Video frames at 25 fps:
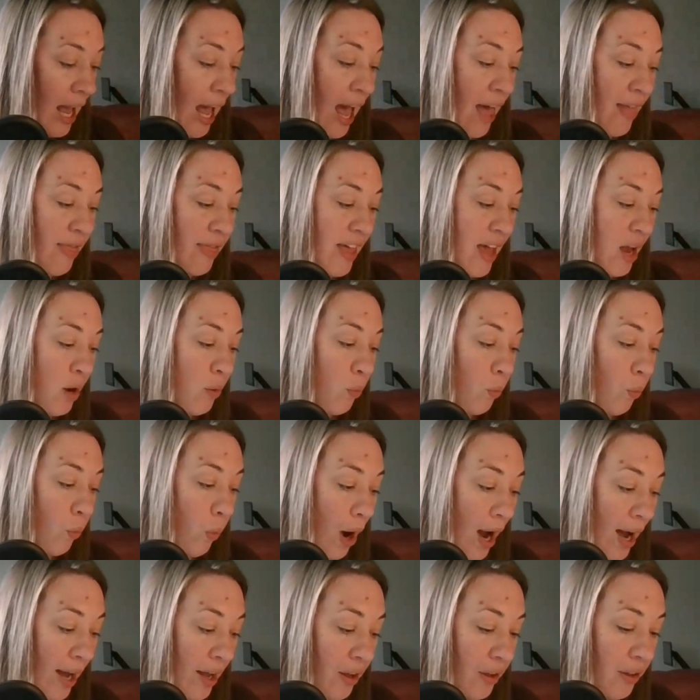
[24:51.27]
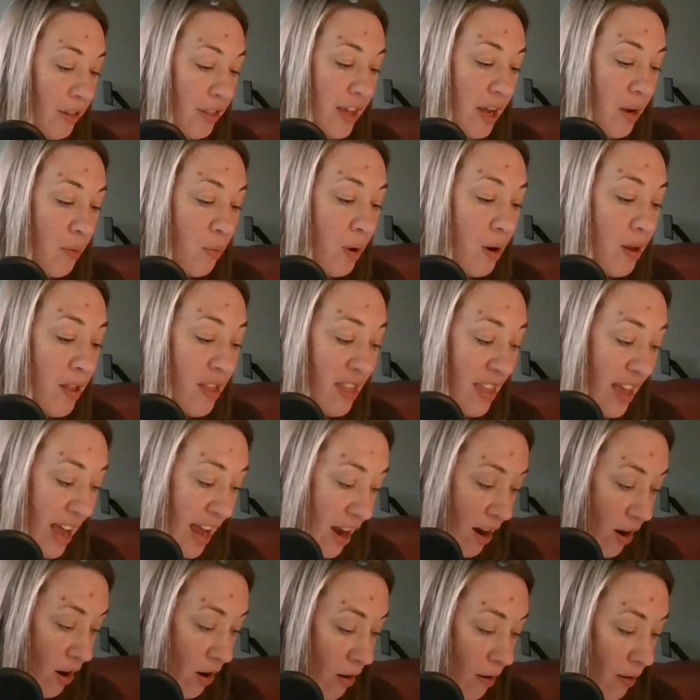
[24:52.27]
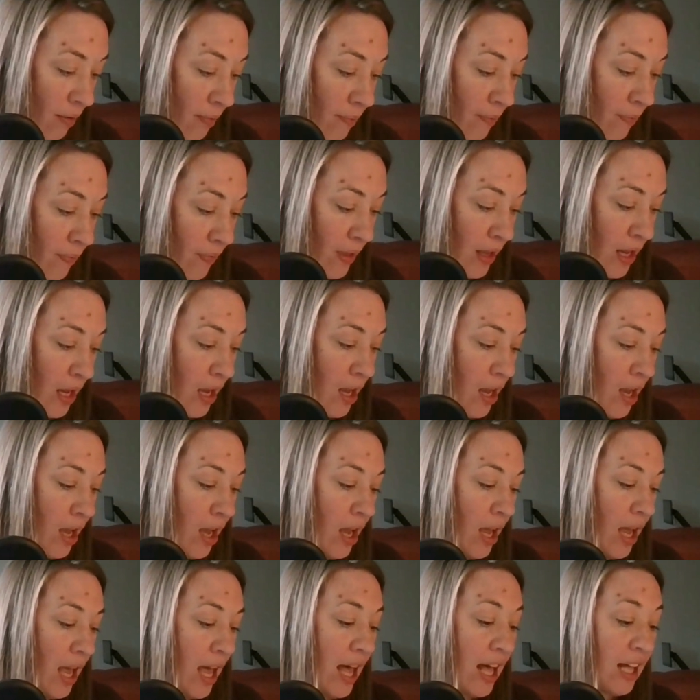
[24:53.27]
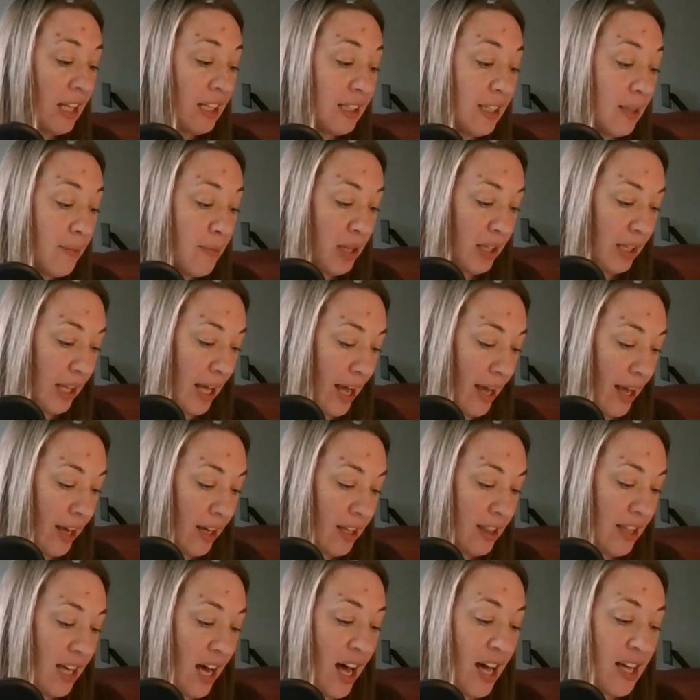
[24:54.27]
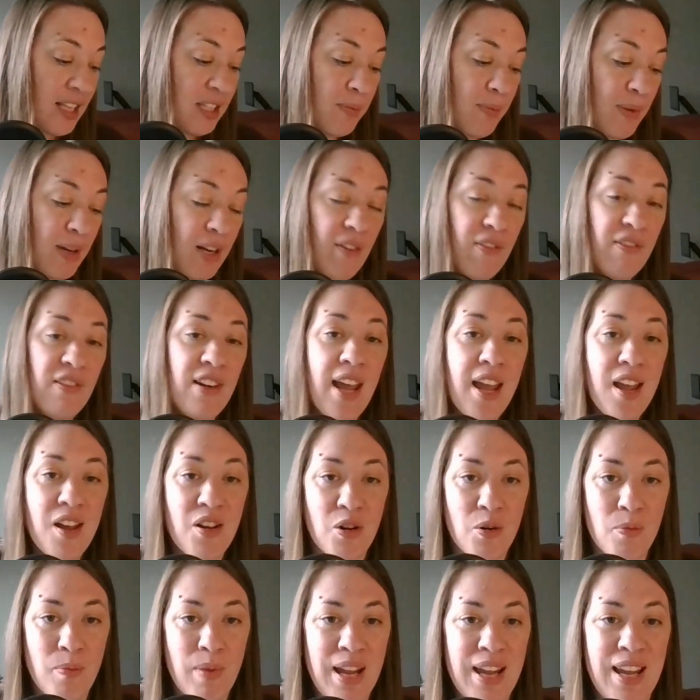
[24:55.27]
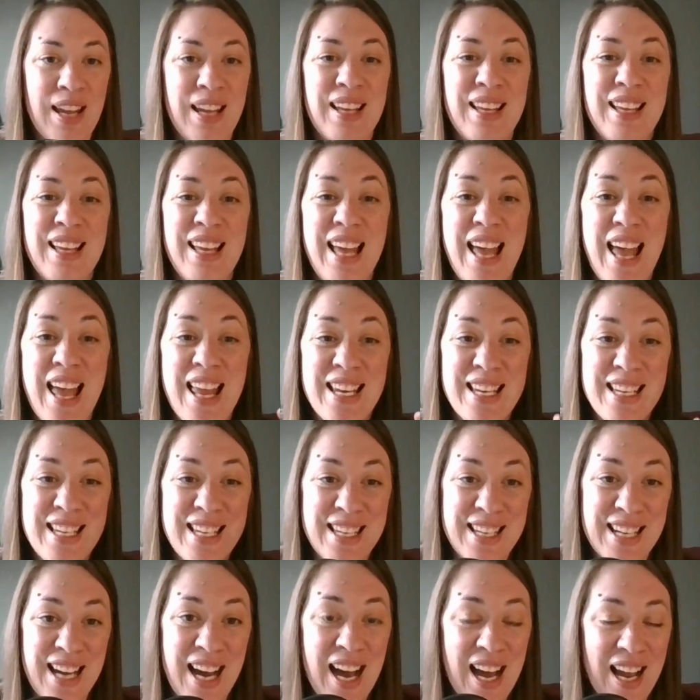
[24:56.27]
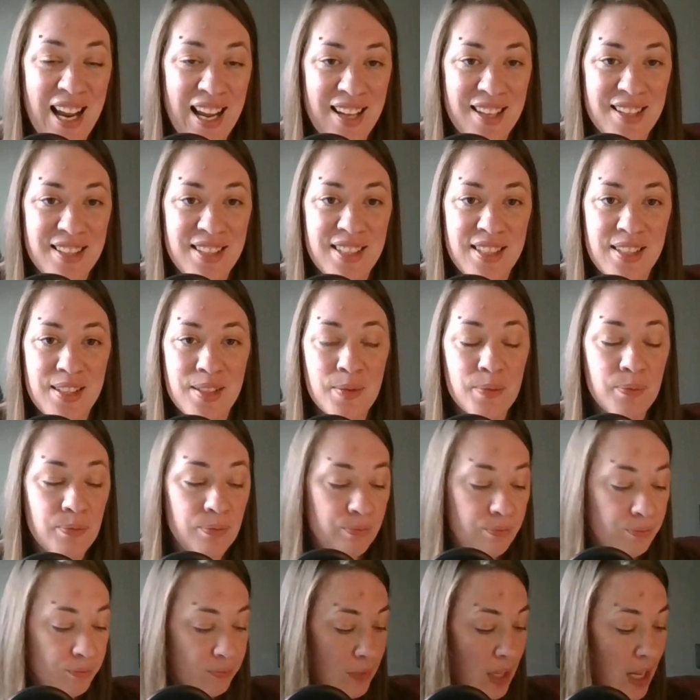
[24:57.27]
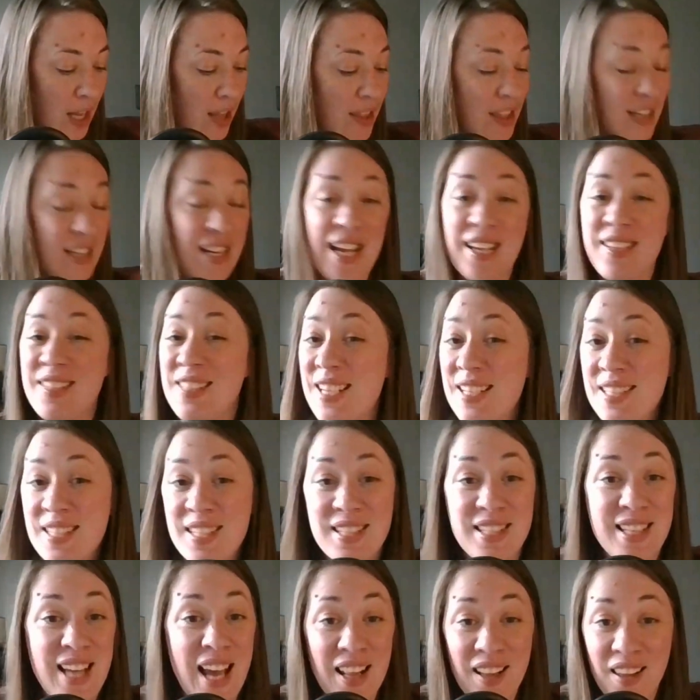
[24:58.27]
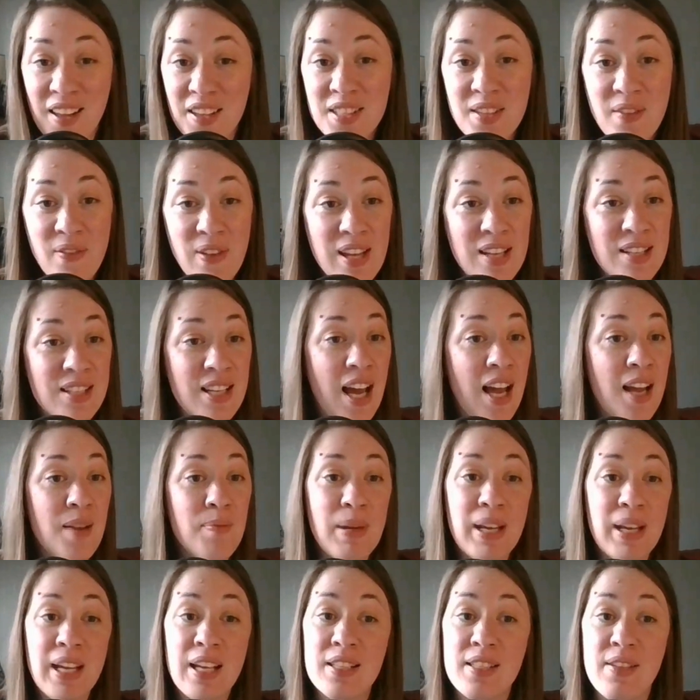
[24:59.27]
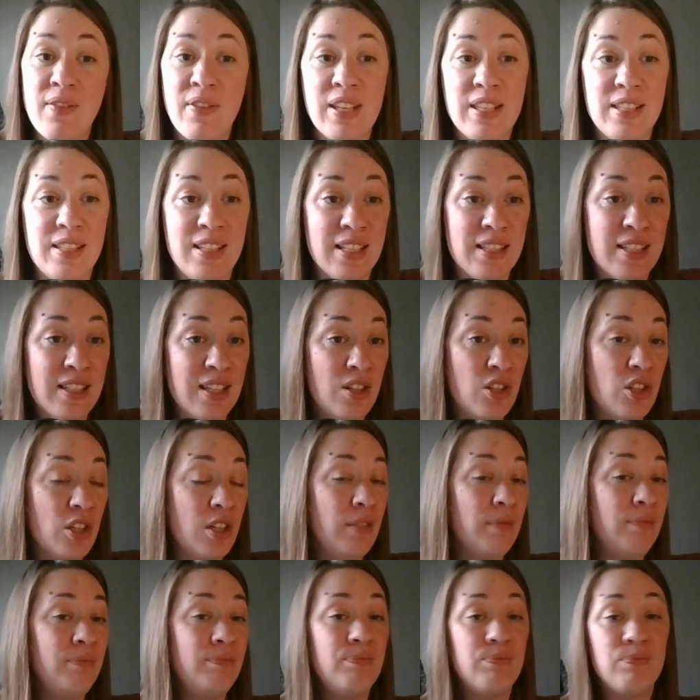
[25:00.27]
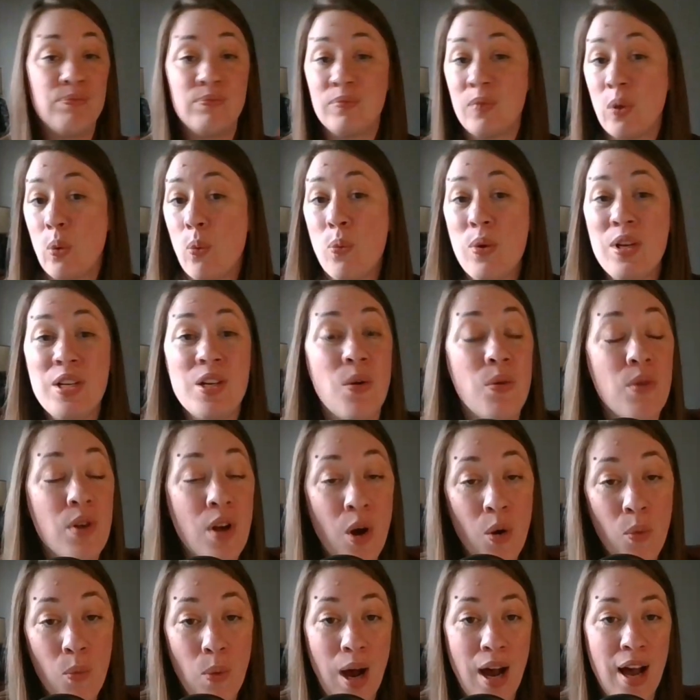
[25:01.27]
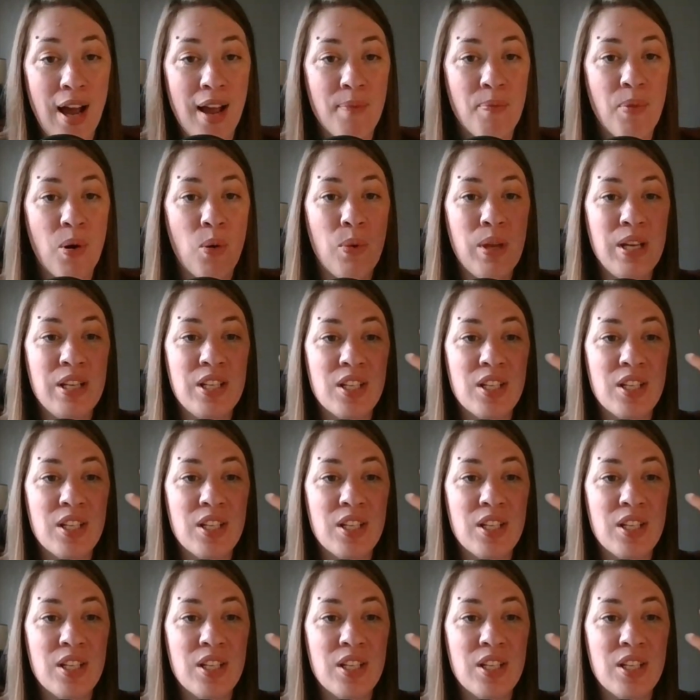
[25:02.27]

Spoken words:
And then while they were there, Elimelech, the husband of Naomi, dies. The text doesn't tell us if he died because of his decision. We don't know why, but